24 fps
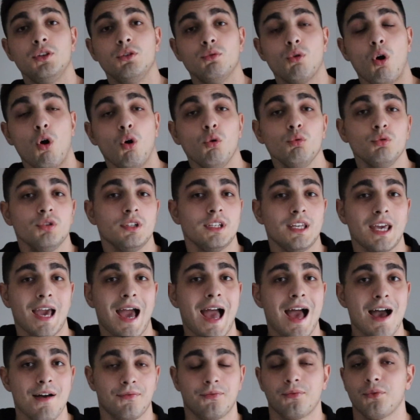you only
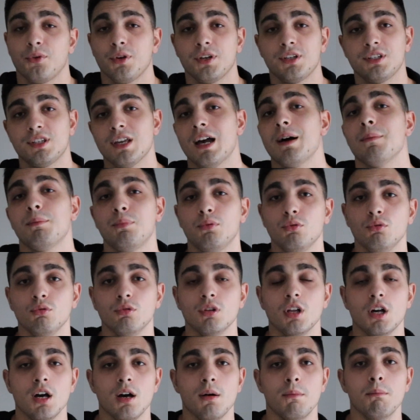have, for example,
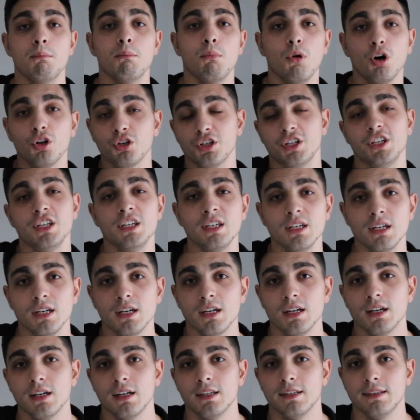money,
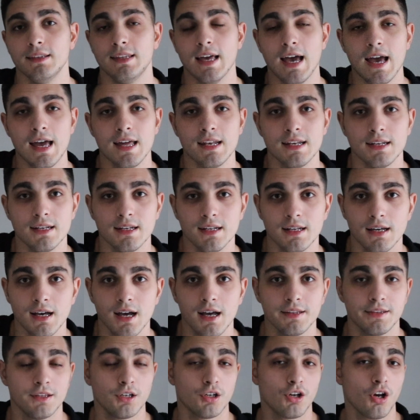then
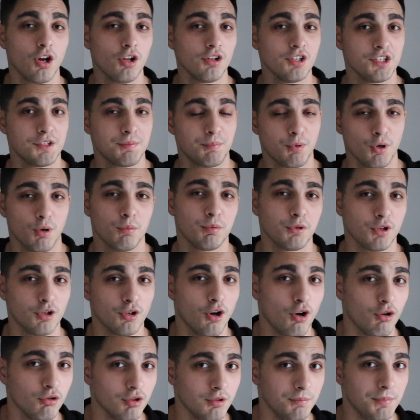the girl is probably going
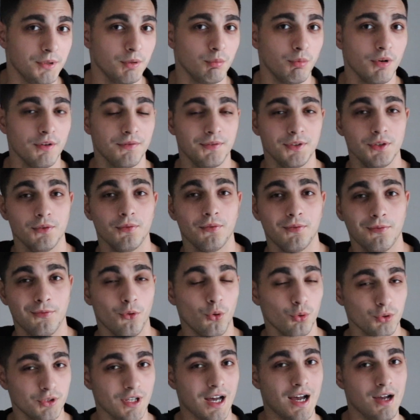to only be with you
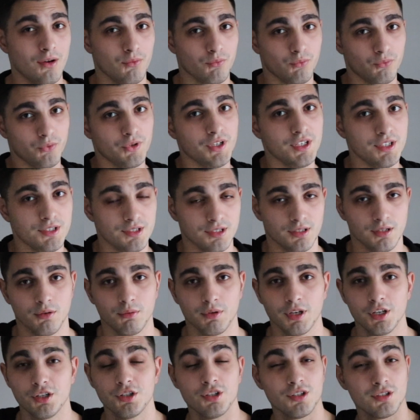for that reason,
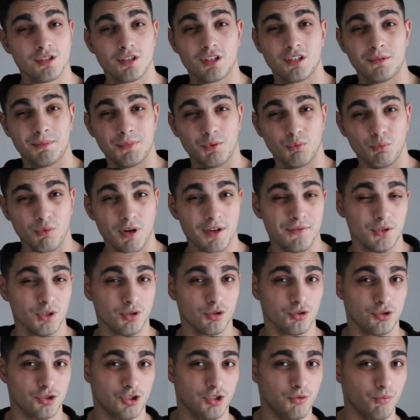okay? She's not going to be with you
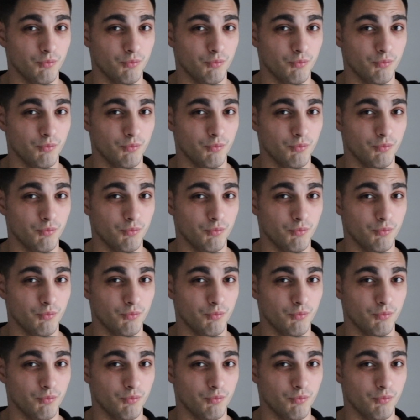because she